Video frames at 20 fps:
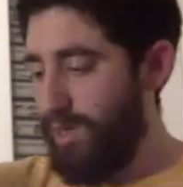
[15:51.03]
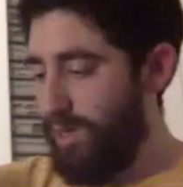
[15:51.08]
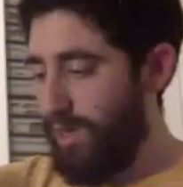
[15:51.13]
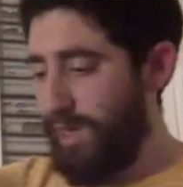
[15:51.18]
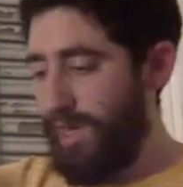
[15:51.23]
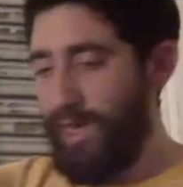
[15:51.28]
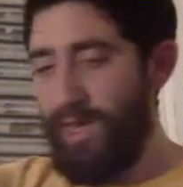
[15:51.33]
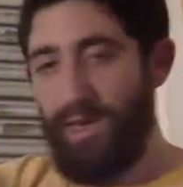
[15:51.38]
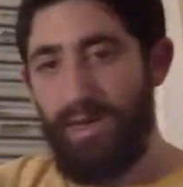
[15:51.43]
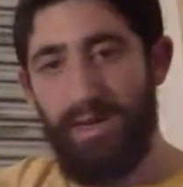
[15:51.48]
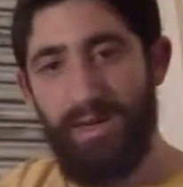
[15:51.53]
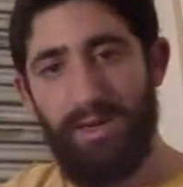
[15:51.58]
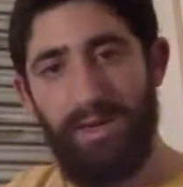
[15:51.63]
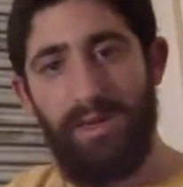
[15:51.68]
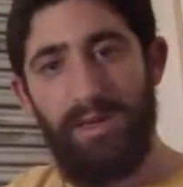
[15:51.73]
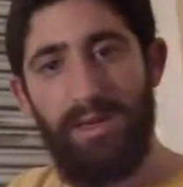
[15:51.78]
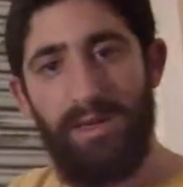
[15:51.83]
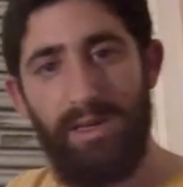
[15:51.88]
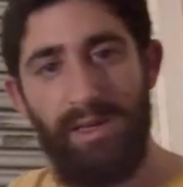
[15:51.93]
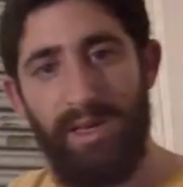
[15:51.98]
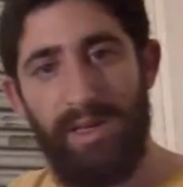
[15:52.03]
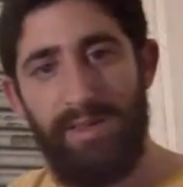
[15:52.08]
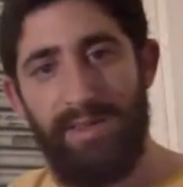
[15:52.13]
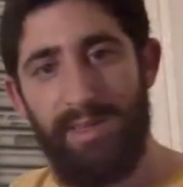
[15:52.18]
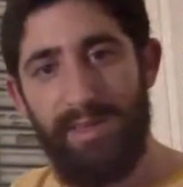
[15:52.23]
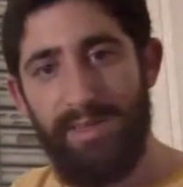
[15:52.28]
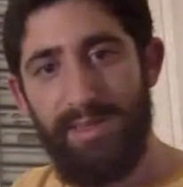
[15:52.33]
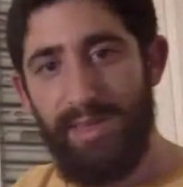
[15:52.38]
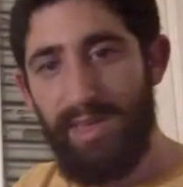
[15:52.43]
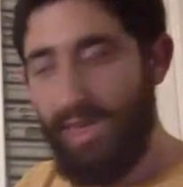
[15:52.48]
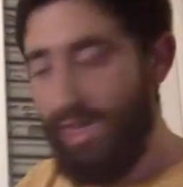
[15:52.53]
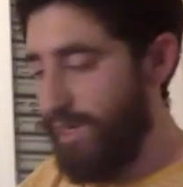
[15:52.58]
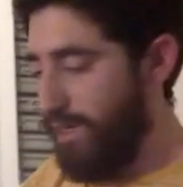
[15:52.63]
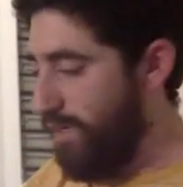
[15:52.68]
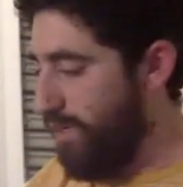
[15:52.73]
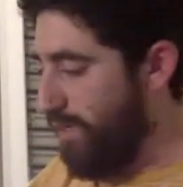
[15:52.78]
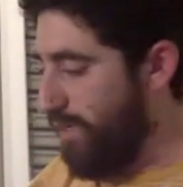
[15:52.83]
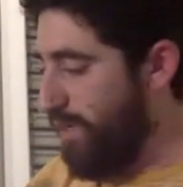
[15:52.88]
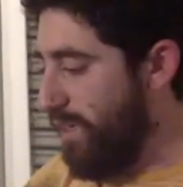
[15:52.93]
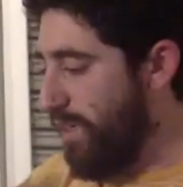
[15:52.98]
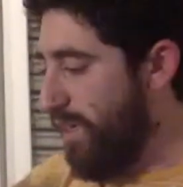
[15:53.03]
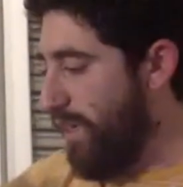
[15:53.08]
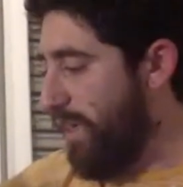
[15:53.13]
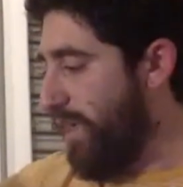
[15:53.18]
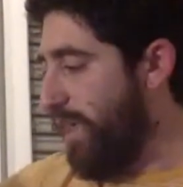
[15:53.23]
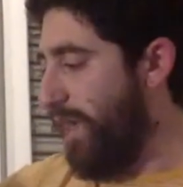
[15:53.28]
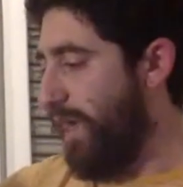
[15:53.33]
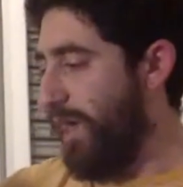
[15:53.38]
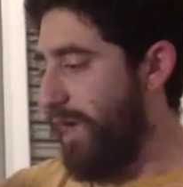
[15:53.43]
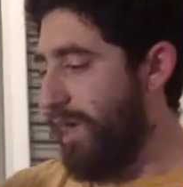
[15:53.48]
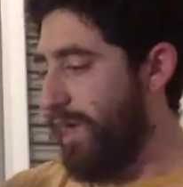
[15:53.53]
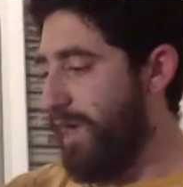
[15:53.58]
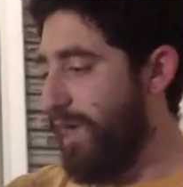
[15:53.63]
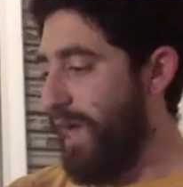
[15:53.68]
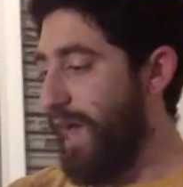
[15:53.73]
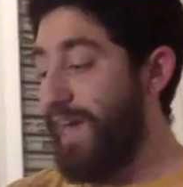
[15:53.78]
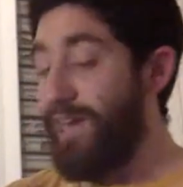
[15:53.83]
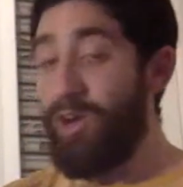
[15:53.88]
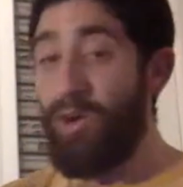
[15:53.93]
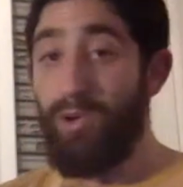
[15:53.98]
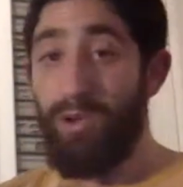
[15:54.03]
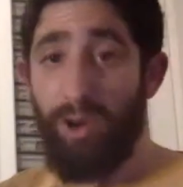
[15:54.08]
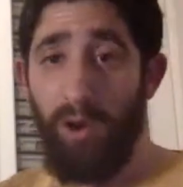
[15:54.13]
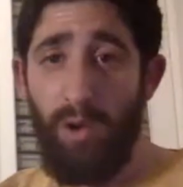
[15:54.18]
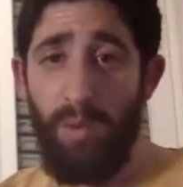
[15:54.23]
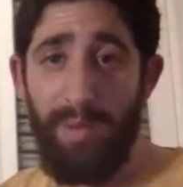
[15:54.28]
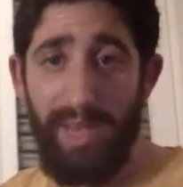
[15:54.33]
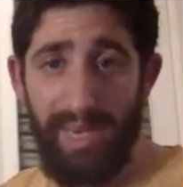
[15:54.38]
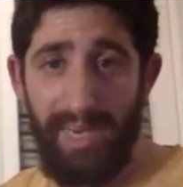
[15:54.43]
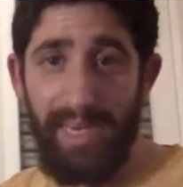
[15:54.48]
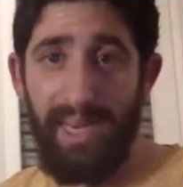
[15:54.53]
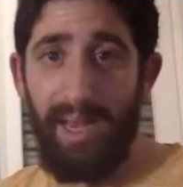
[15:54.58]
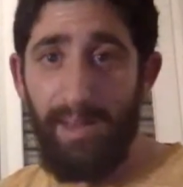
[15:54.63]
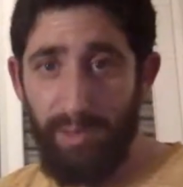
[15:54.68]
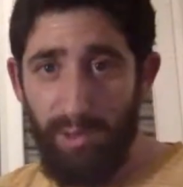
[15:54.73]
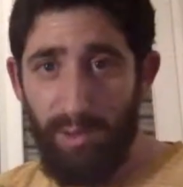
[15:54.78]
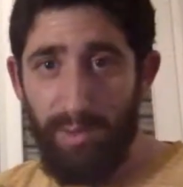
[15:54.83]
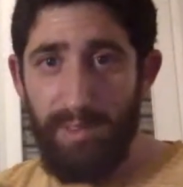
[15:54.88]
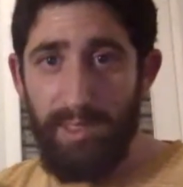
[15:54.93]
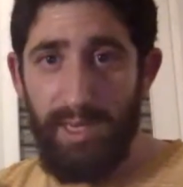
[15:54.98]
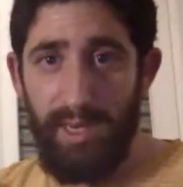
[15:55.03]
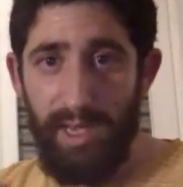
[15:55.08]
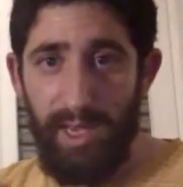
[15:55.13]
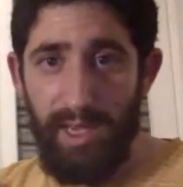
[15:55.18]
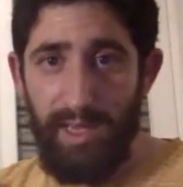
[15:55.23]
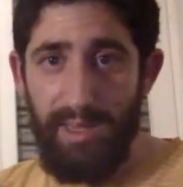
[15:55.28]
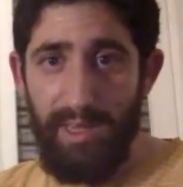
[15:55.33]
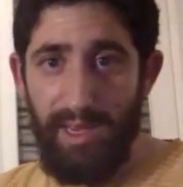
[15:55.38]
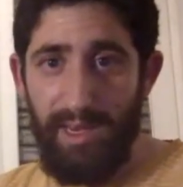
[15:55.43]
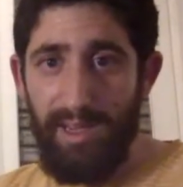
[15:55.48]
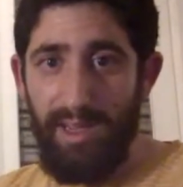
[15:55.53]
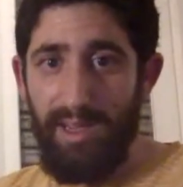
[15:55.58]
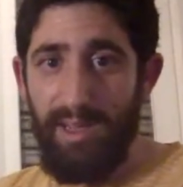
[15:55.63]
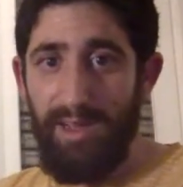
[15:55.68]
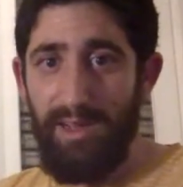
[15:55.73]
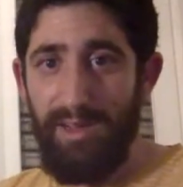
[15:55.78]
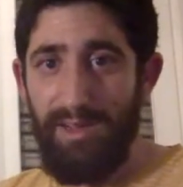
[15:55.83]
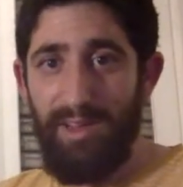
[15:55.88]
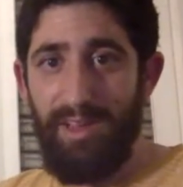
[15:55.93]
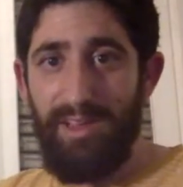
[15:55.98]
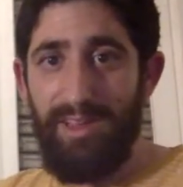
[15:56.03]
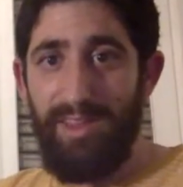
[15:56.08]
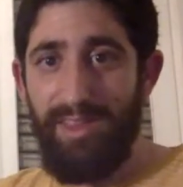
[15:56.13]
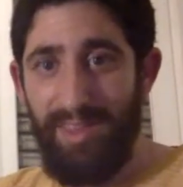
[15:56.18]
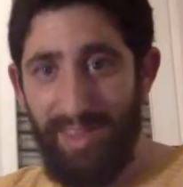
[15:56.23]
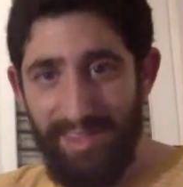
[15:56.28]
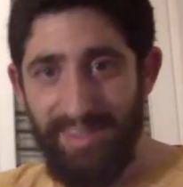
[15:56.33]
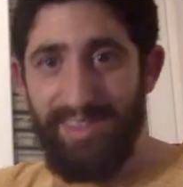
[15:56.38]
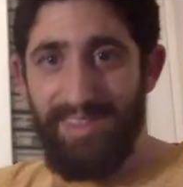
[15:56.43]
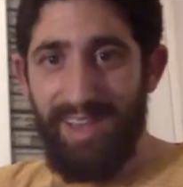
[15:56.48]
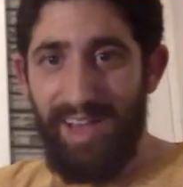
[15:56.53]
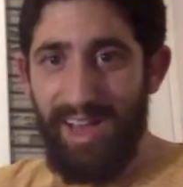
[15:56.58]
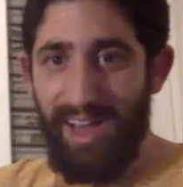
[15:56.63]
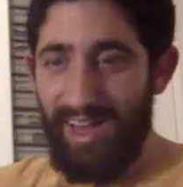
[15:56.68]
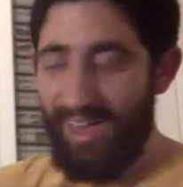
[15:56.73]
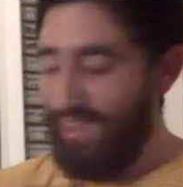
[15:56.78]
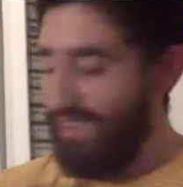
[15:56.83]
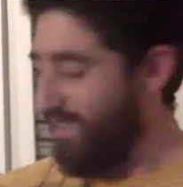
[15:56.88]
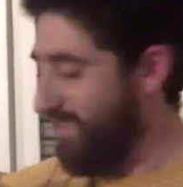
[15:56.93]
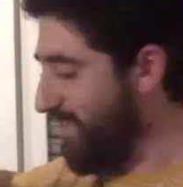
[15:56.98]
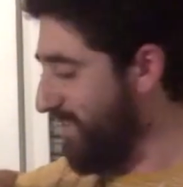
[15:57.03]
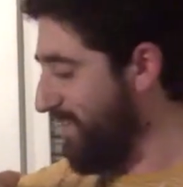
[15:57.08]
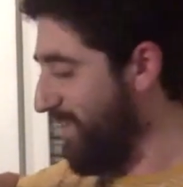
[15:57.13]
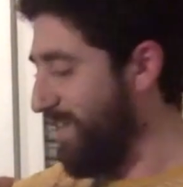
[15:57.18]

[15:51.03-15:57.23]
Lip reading: And it's inside. I don't know many laptops today that are this size,